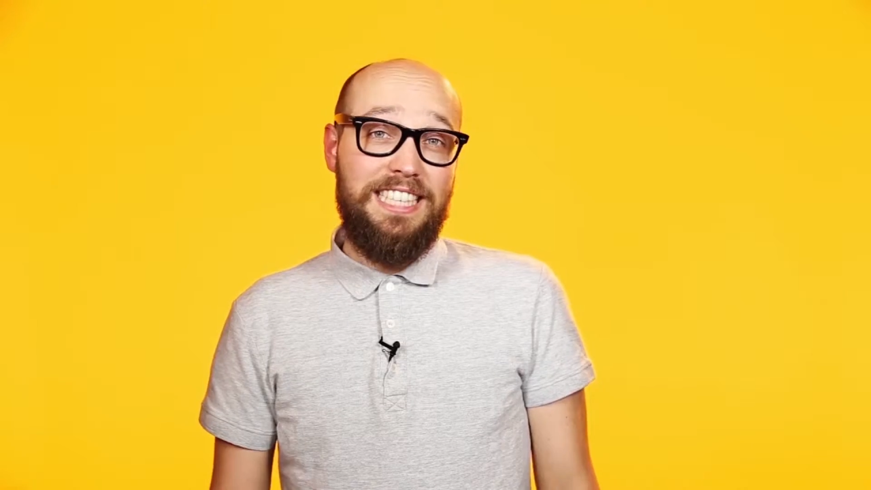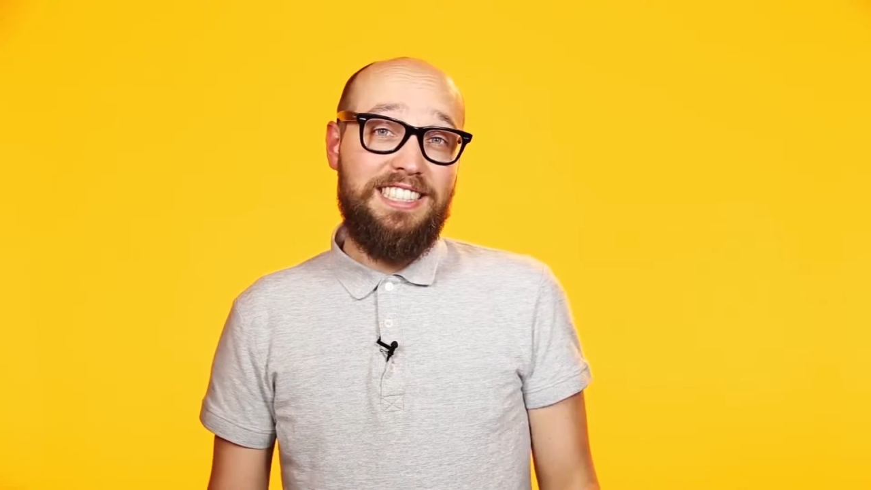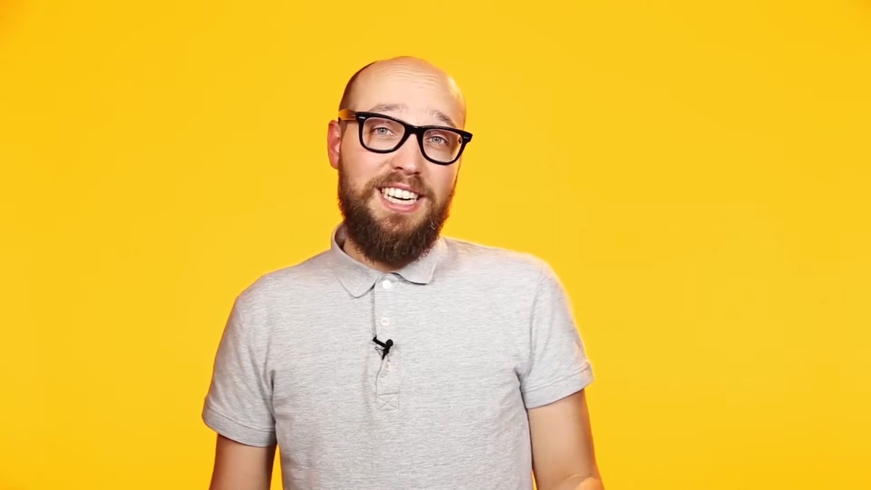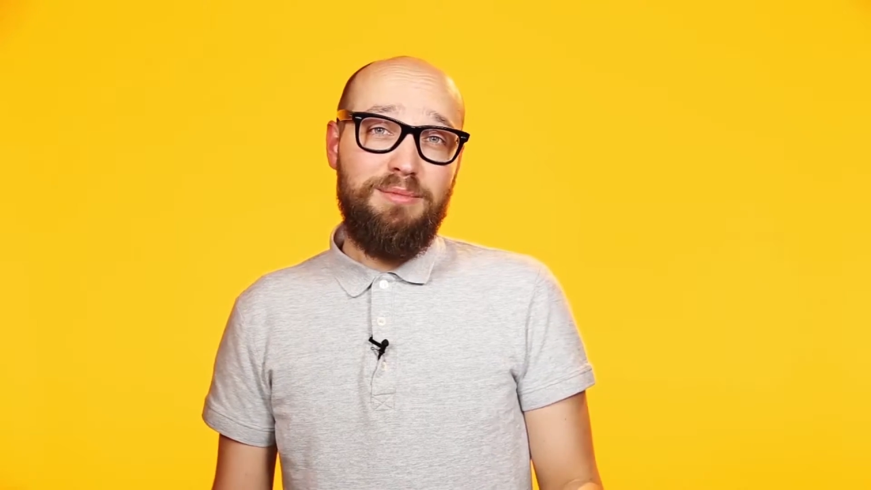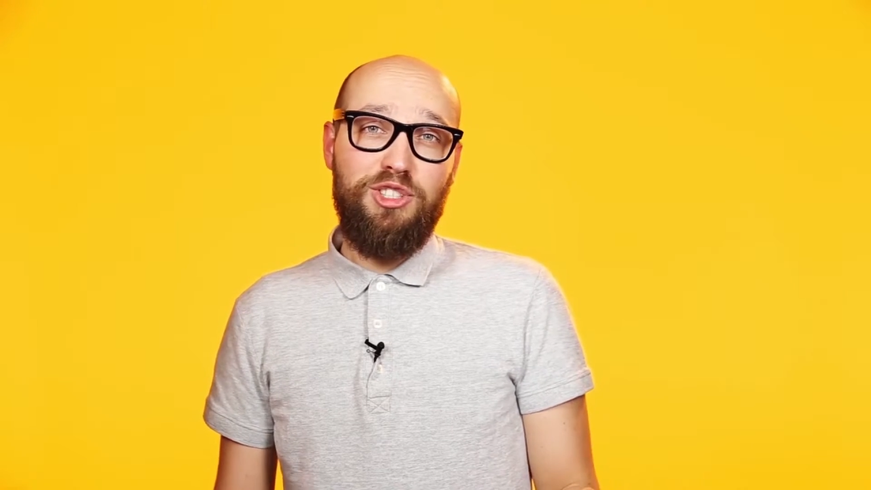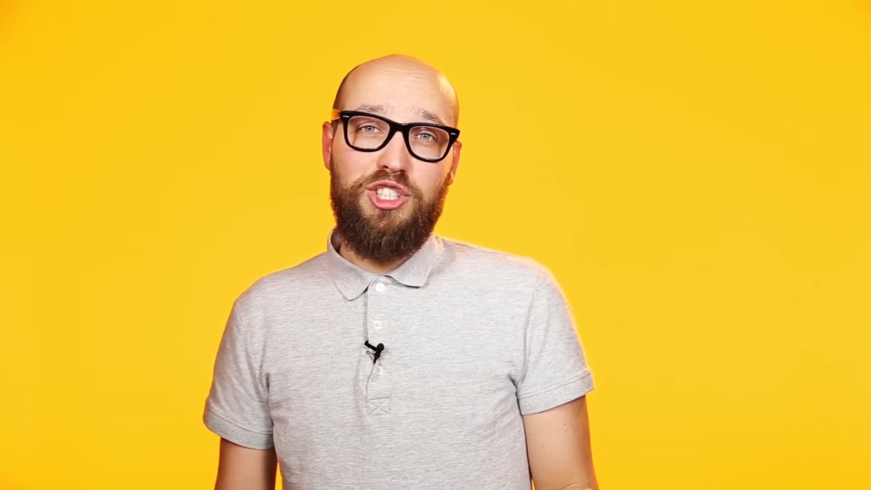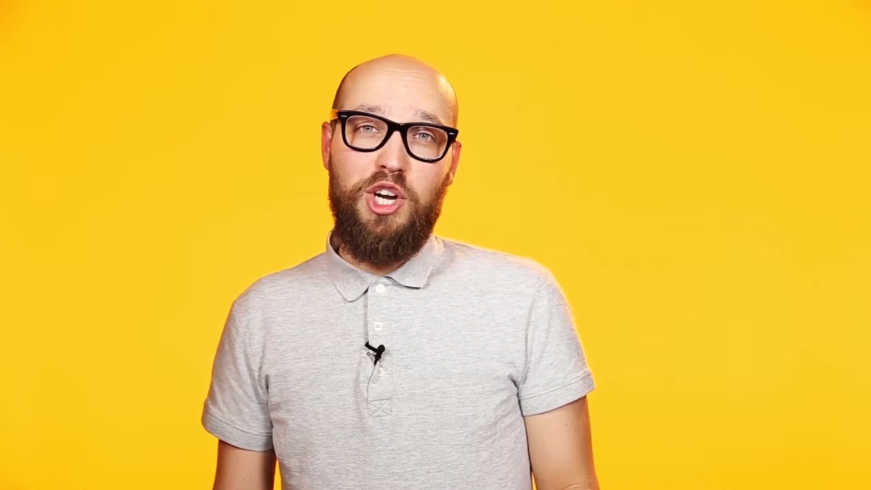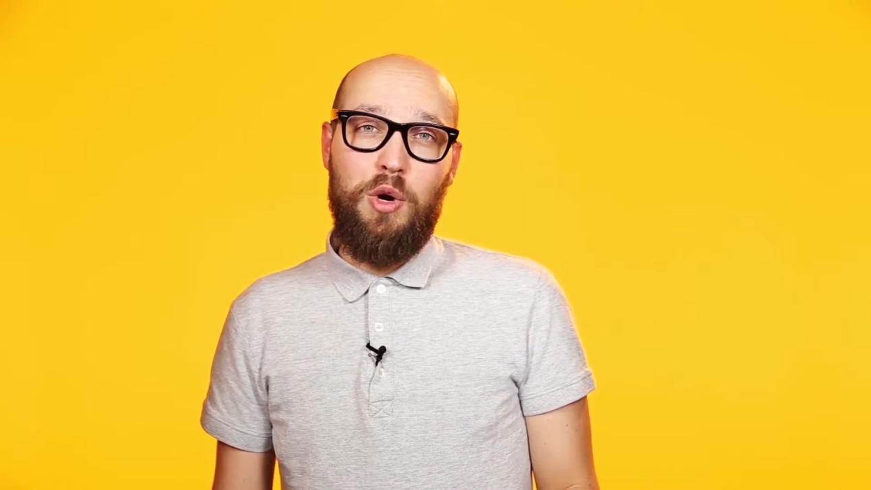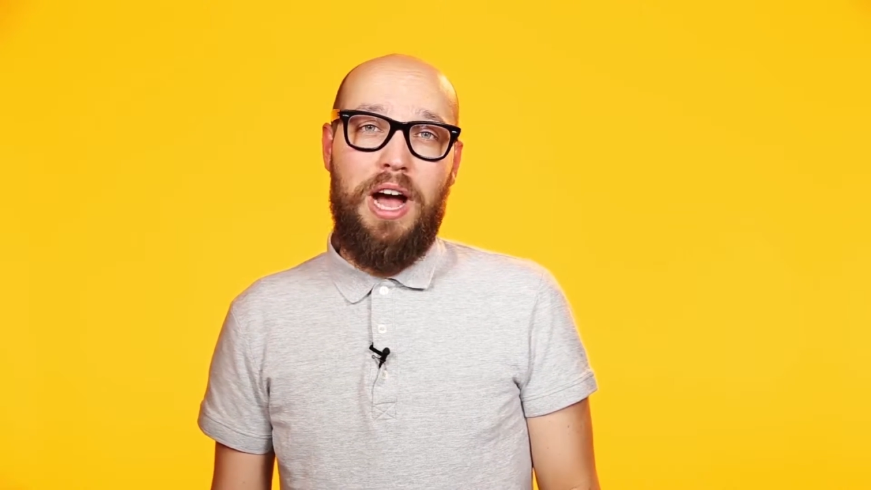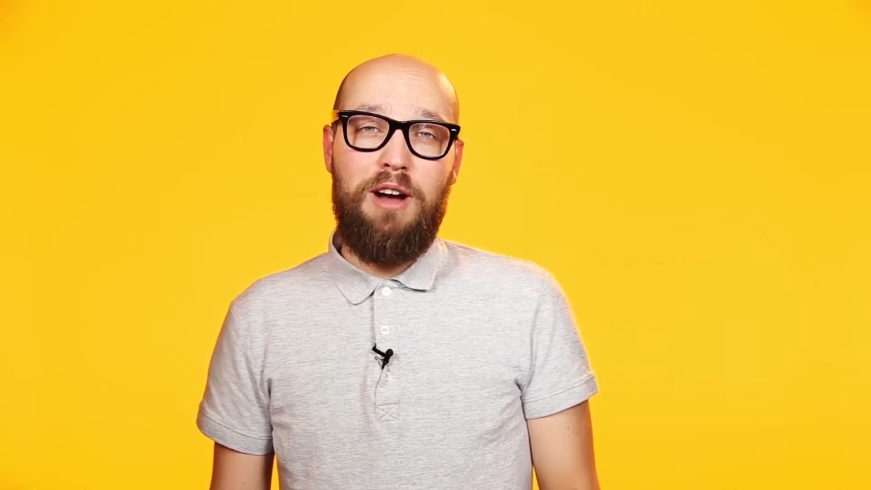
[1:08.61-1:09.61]
It's time to
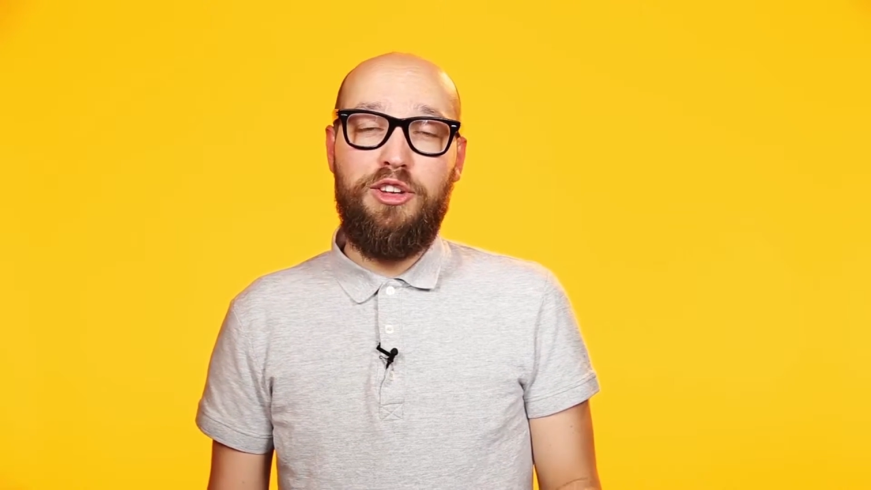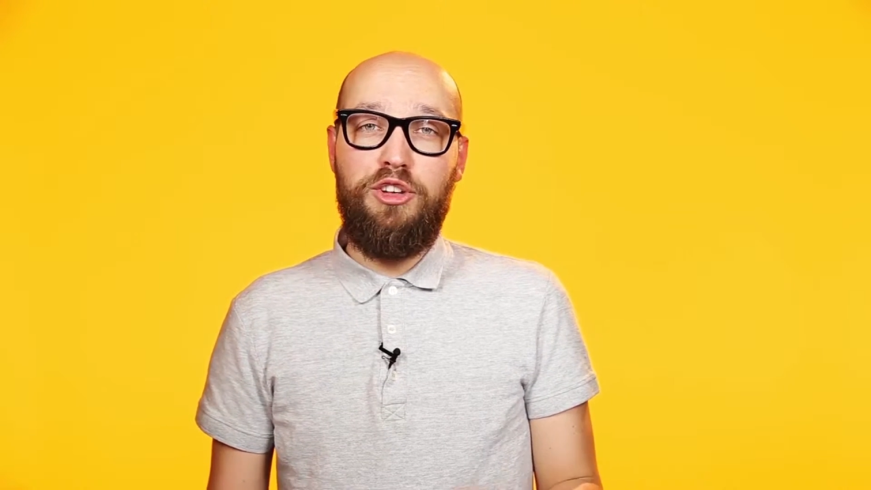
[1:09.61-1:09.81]
show how